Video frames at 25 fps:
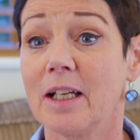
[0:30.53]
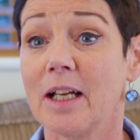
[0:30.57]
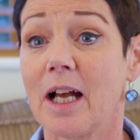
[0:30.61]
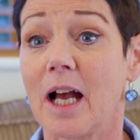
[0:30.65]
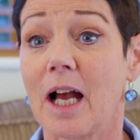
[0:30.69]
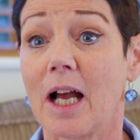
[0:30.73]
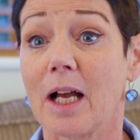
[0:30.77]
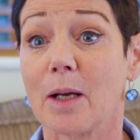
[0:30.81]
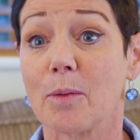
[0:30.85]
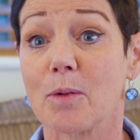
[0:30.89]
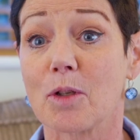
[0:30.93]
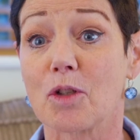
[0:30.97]

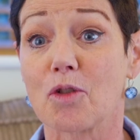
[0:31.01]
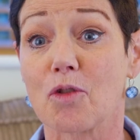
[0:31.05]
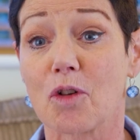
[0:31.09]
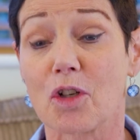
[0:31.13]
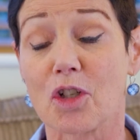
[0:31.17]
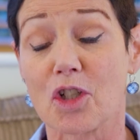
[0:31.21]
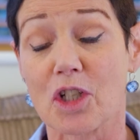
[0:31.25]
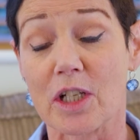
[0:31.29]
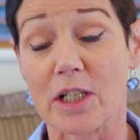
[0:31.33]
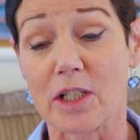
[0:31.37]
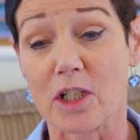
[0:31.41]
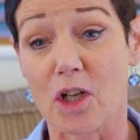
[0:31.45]
I was
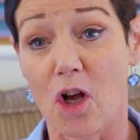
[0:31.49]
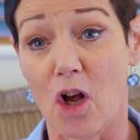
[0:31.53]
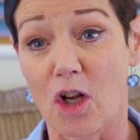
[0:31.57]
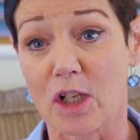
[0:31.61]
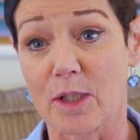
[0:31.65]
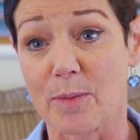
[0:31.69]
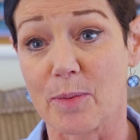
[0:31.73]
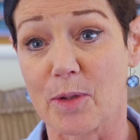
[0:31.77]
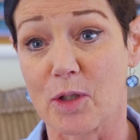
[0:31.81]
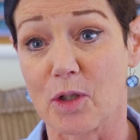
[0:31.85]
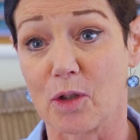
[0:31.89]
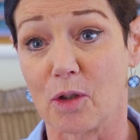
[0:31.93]
rushed into
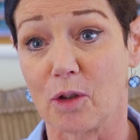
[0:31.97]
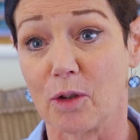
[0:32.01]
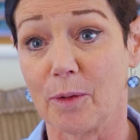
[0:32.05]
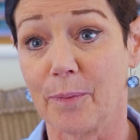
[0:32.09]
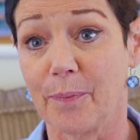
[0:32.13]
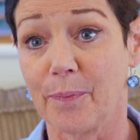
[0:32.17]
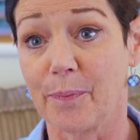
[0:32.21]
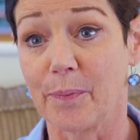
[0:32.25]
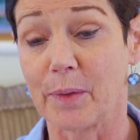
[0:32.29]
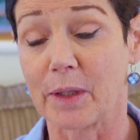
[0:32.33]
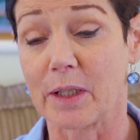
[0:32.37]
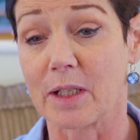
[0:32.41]

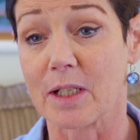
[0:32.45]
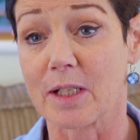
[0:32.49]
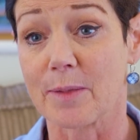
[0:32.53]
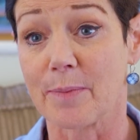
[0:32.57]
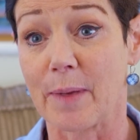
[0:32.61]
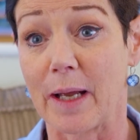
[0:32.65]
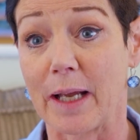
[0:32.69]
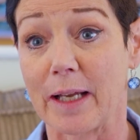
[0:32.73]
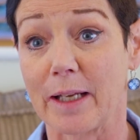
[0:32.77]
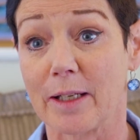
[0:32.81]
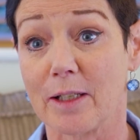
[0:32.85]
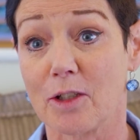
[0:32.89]
hospital because
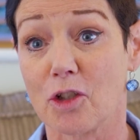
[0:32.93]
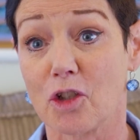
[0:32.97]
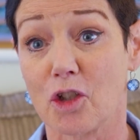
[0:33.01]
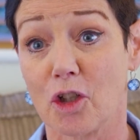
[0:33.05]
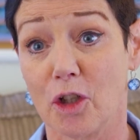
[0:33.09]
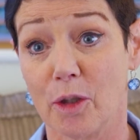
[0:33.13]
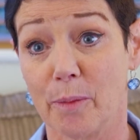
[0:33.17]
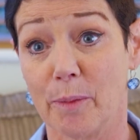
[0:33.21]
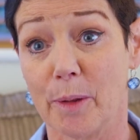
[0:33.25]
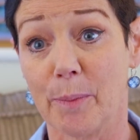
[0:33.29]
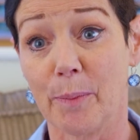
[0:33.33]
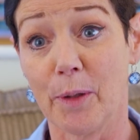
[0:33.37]
my
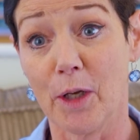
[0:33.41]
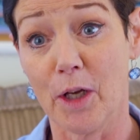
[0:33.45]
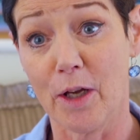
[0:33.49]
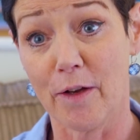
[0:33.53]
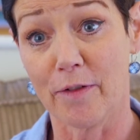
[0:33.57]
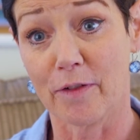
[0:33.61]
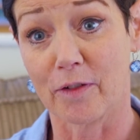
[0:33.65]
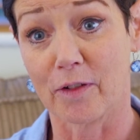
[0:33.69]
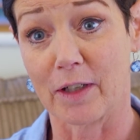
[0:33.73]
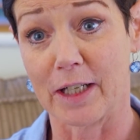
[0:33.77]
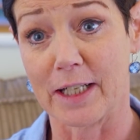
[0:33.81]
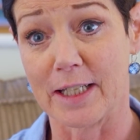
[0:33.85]
tumour
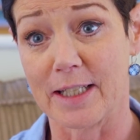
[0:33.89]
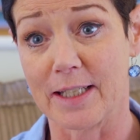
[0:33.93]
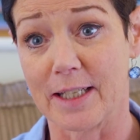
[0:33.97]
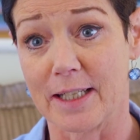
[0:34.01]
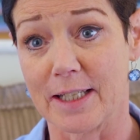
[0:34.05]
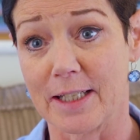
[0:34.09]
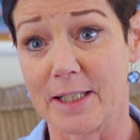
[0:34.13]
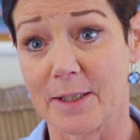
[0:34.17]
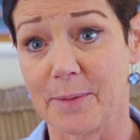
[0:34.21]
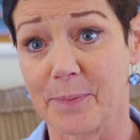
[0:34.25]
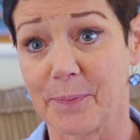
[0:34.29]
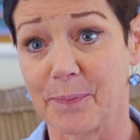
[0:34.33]

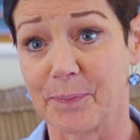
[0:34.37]
perforated,